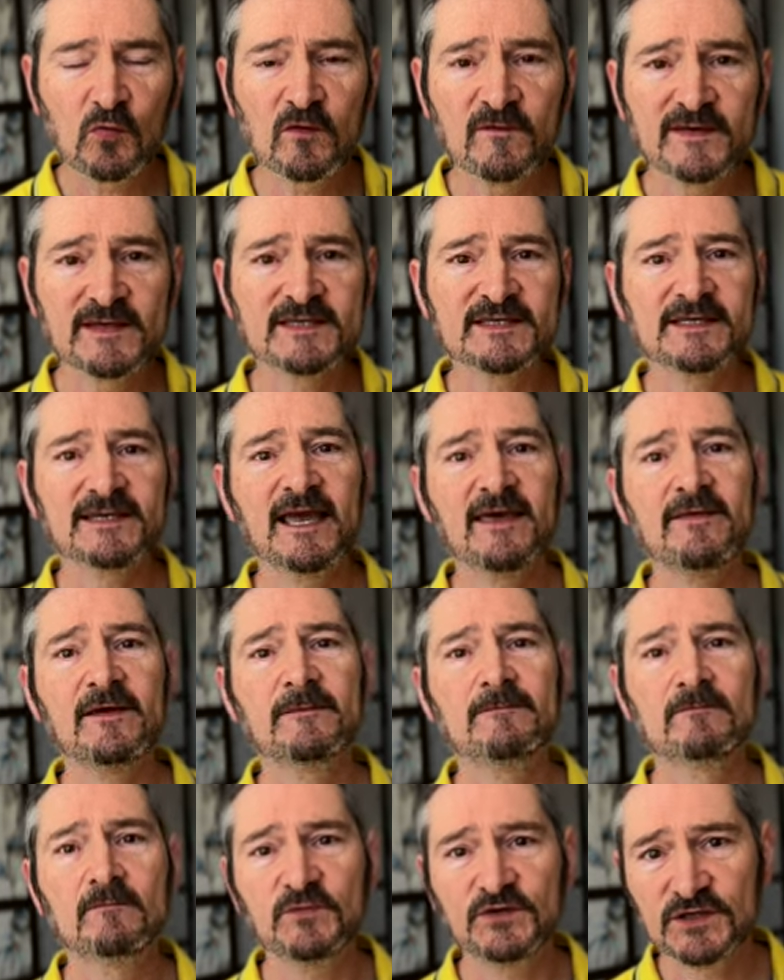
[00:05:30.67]
of this together,
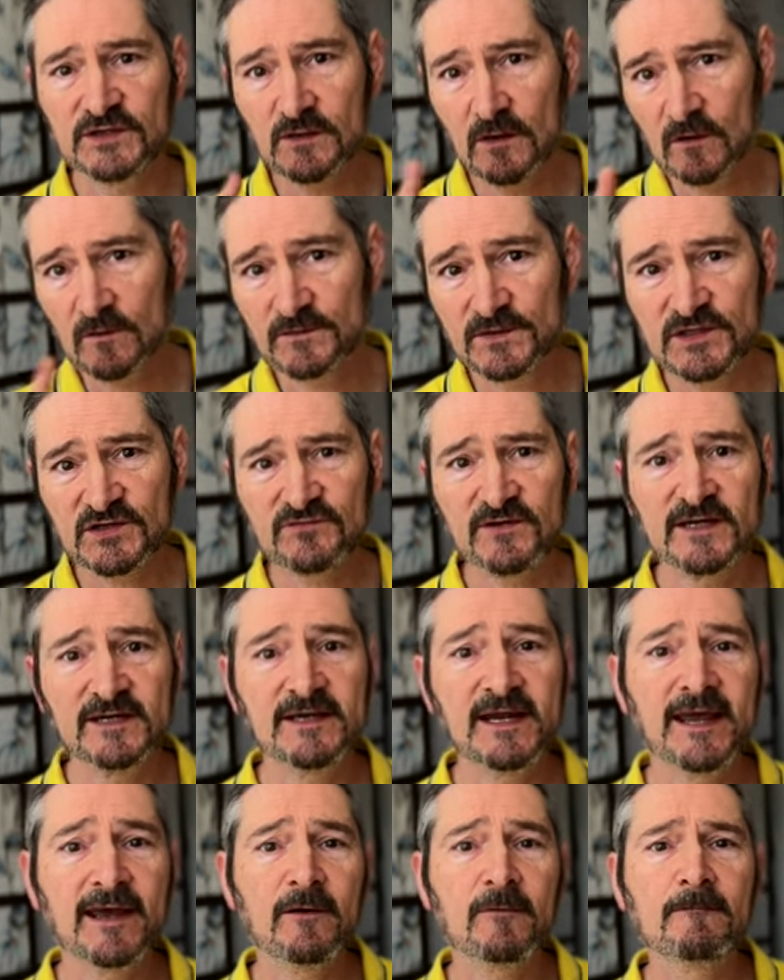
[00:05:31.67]
which is on screen
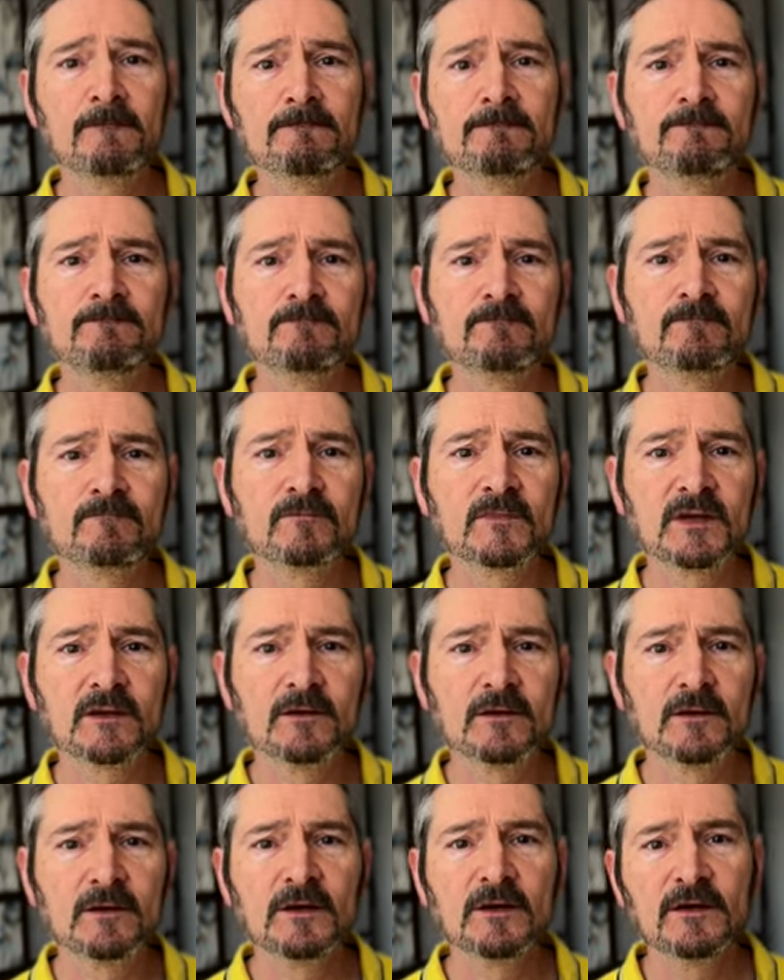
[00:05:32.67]
now.
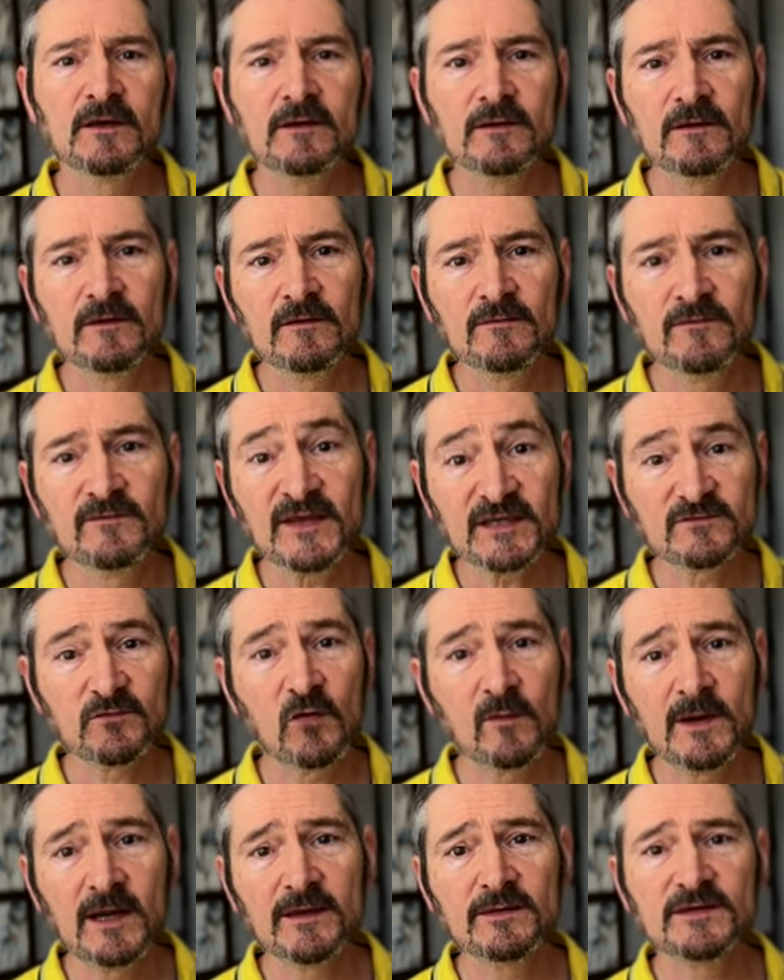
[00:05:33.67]
This
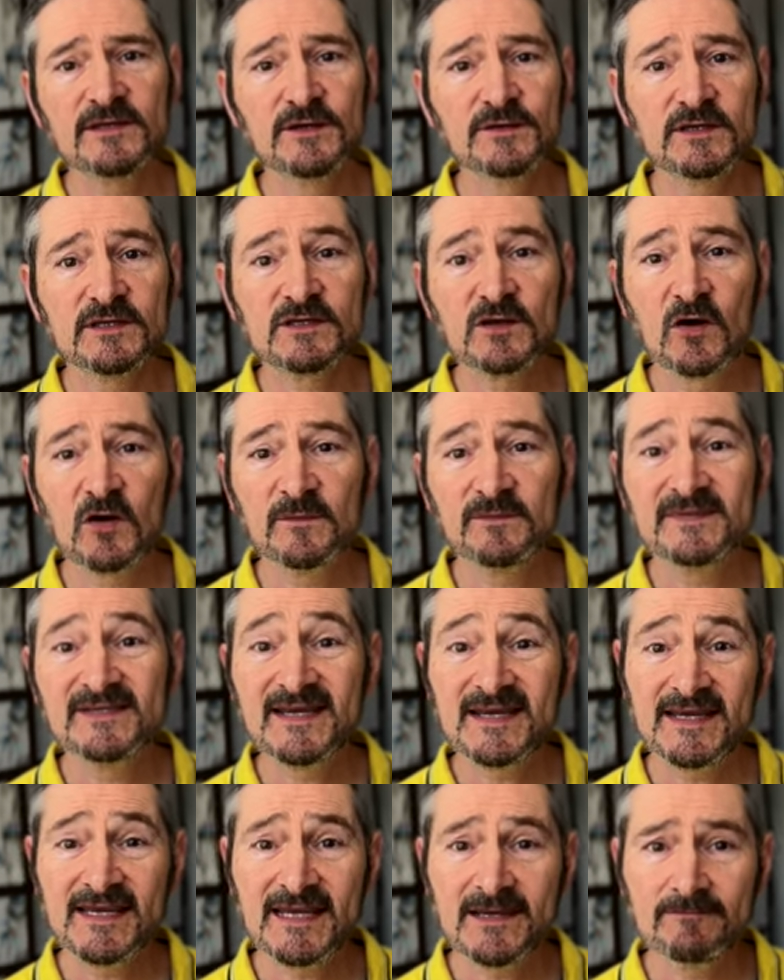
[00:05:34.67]
formula uses column
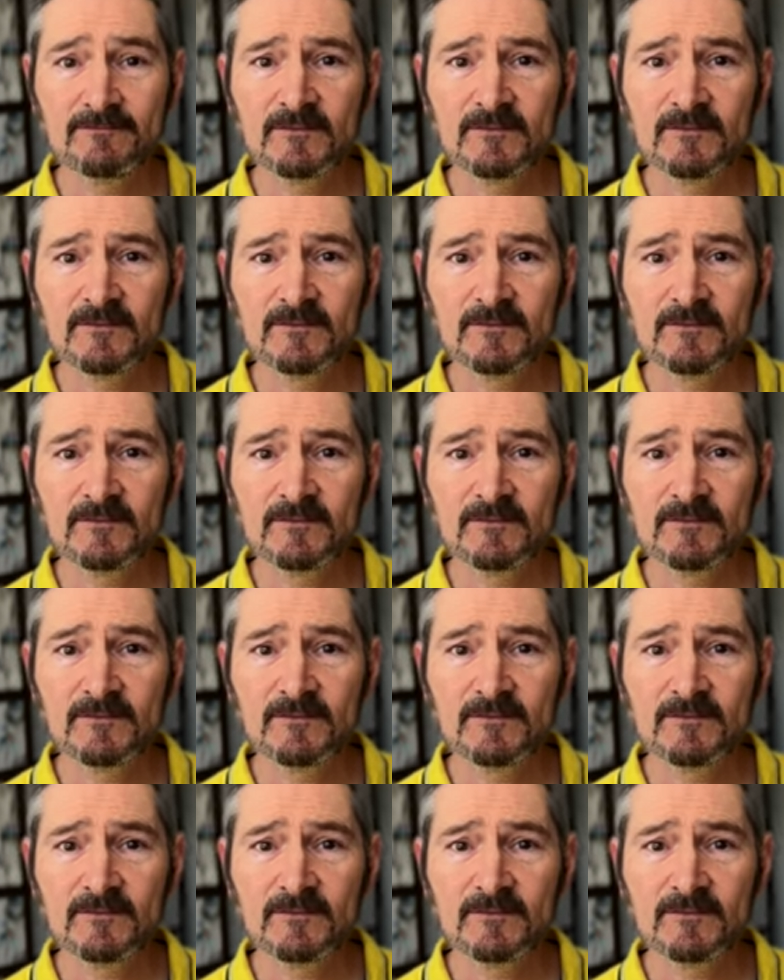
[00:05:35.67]
D